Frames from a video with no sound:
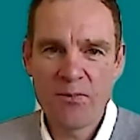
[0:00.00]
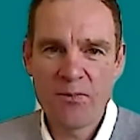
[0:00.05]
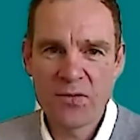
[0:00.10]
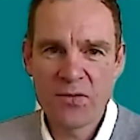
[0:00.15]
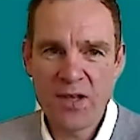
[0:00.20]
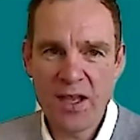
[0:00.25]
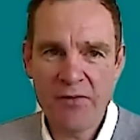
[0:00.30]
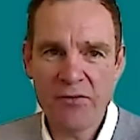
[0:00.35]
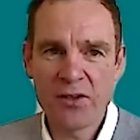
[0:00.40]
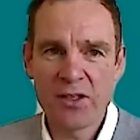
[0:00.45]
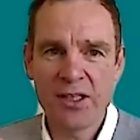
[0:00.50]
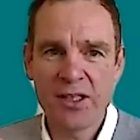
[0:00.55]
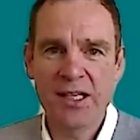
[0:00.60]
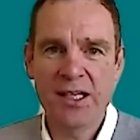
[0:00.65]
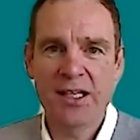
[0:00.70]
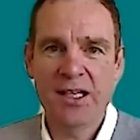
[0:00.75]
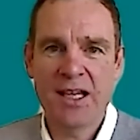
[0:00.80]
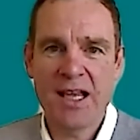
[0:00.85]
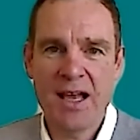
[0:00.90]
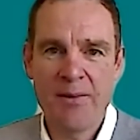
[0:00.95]
definitely
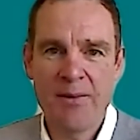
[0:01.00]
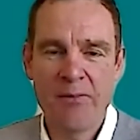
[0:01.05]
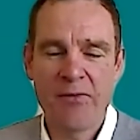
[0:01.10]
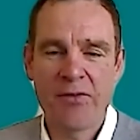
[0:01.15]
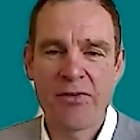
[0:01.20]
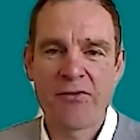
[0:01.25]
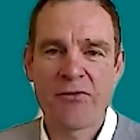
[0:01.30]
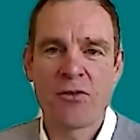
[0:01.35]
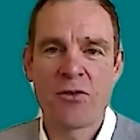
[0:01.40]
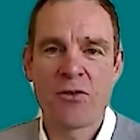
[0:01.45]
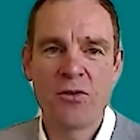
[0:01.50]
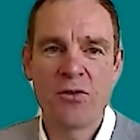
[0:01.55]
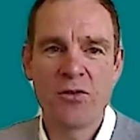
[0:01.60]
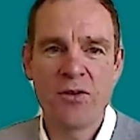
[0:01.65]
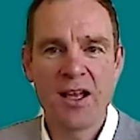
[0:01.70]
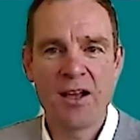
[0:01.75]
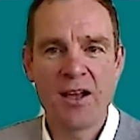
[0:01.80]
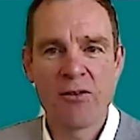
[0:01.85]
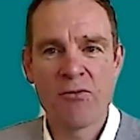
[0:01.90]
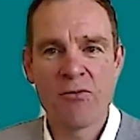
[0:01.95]
come through
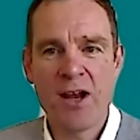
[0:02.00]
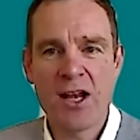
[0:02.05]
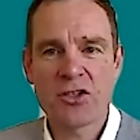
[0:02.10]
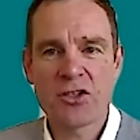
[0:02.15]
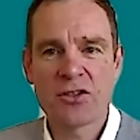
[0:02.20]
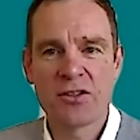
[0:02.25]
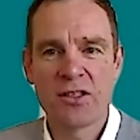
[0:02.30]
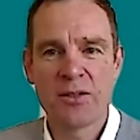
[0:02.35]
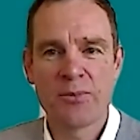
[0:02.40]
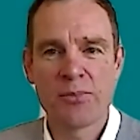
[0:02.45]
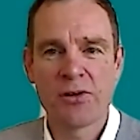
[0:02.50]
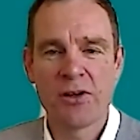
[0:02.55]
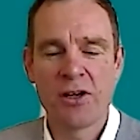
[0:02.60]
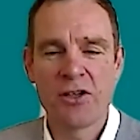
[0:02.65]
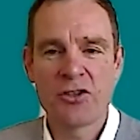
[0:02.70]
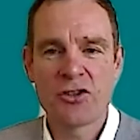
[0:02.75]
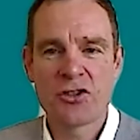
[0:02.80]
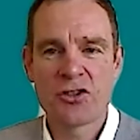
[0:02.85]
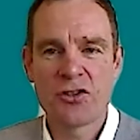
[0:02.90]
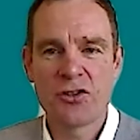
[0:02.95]
a rational
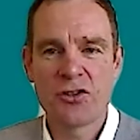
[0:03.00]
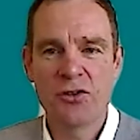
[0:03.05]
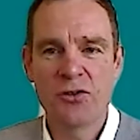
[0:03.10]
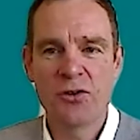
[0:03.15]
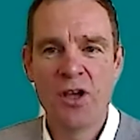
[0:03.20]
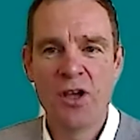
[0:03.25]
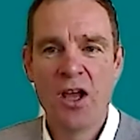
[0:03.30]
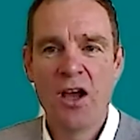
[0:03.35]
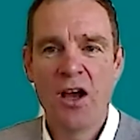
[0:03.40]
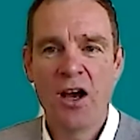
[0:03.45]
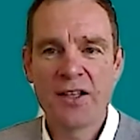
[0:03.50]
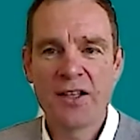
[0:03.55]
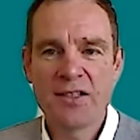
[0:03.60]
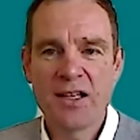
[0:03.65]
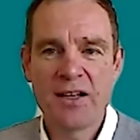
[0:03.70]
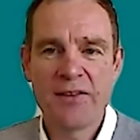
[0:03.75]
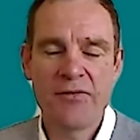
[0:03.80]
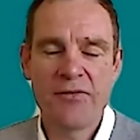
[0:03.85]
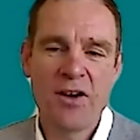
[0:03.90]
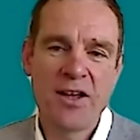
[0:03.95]
approach to
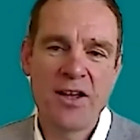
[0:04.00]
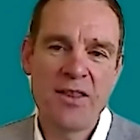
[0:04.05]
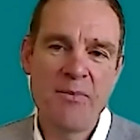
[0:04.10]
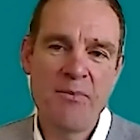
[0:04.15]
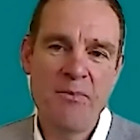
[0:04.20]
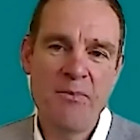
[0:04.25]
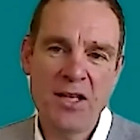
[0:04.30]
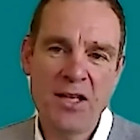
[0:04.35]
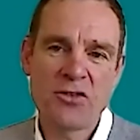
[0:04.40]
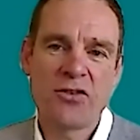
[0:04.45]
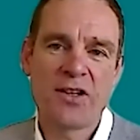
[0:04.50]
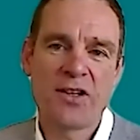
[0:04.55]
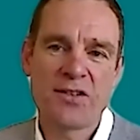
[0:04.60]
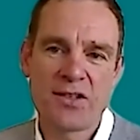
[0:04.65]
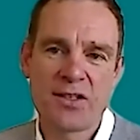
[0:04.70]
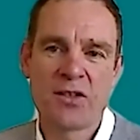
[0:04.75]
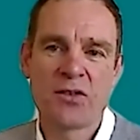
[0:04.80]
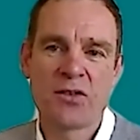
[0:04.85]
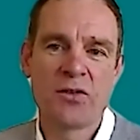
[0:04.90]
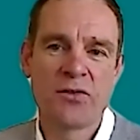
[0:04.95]
identifying the metrics that
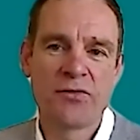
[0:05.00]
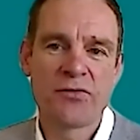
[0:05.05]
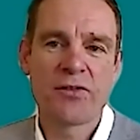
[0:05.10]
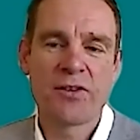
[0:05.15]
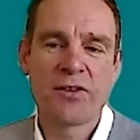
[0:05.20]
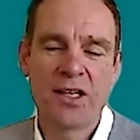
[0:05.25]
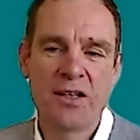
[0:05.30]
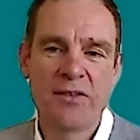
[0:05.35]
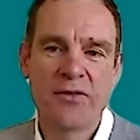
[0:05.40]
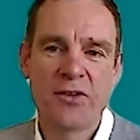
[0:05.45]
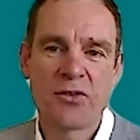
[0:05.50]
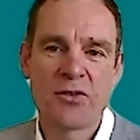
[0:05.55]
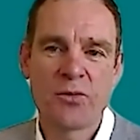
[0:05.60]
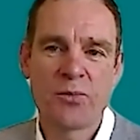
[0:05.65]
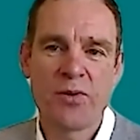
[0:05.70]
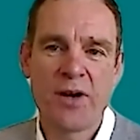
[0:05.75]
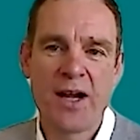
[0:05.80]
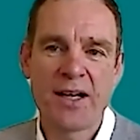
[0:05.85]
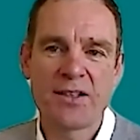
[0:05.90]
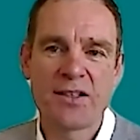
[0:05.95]
are good for an individual
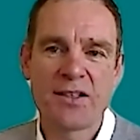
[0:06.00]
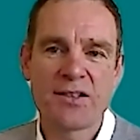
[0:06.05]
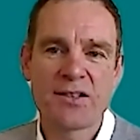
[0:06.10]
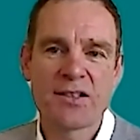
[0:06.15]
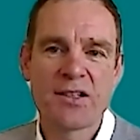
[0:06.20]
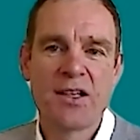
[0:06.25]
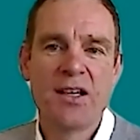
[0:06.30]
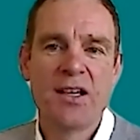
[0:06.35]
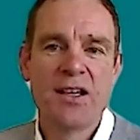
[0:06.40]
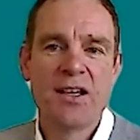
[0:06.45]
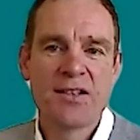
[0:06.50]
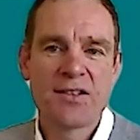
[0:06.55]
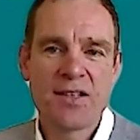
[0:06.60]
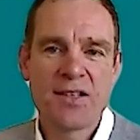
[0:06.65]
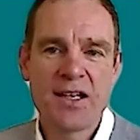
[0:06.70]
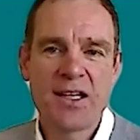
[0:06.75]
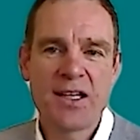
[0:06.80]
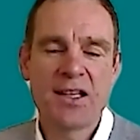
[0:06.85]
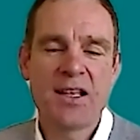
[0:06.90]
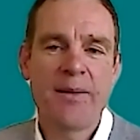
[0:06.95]
practice,
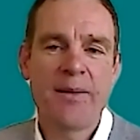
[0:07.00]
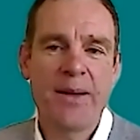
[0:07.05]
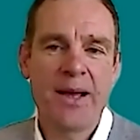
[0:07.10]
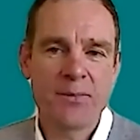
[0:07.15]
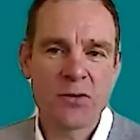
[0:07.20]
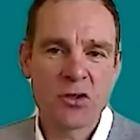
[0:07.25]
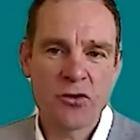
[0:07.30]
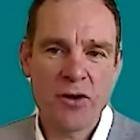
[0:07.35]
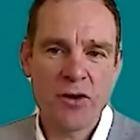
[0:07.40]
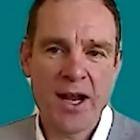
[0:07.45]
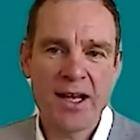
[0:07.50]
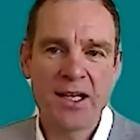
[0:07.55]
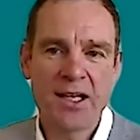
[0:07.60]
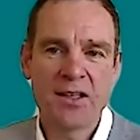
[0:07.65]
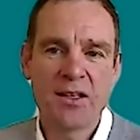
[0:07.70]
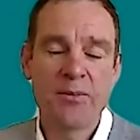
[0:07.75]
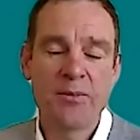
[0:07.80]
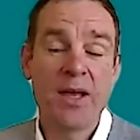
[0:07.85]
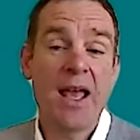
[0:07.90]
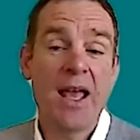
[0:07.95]
setting them up, tracking
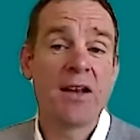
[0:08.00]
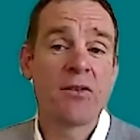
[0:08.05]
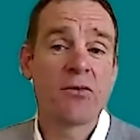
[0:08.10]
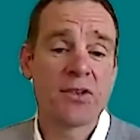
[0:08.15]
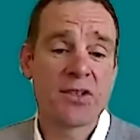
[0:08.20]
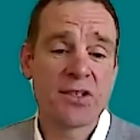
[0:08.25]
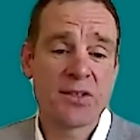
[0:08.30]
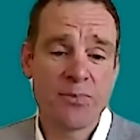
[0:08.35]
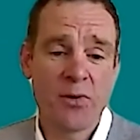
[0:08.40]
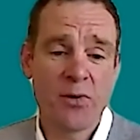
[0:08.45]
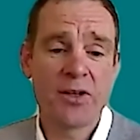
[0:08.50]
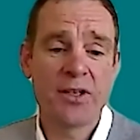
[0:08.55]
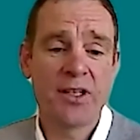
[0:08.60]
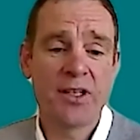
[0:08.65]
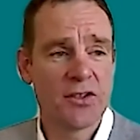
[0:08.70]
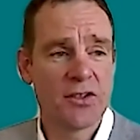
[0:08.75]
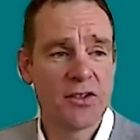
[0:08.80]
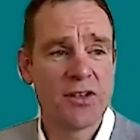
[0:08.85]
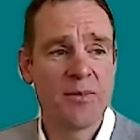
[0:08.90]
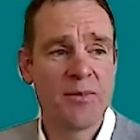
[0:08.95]
them, and responding
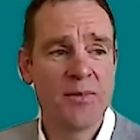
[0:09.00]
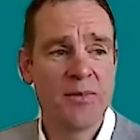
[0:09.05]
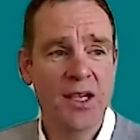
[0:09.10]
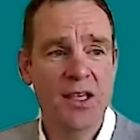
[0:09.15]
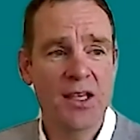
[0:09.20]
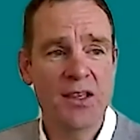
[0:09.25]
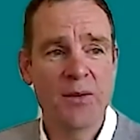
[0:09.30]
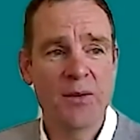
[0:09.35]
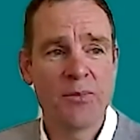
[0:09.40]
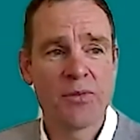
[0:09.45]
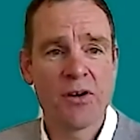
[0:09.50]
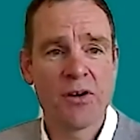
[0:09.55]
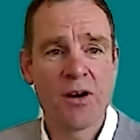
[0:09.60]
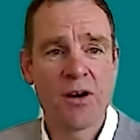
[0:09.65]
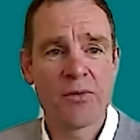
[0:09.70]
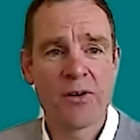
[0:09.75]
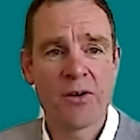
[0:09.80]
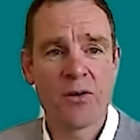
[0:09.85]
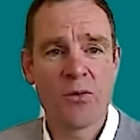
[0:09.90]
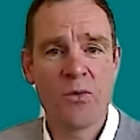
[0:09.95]
to them in the
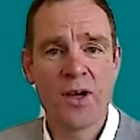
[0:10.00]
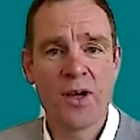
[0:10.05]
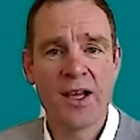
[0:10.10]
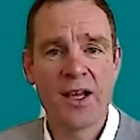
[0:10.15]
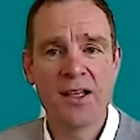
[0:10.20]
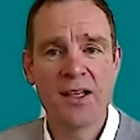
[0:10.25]
appropriate way.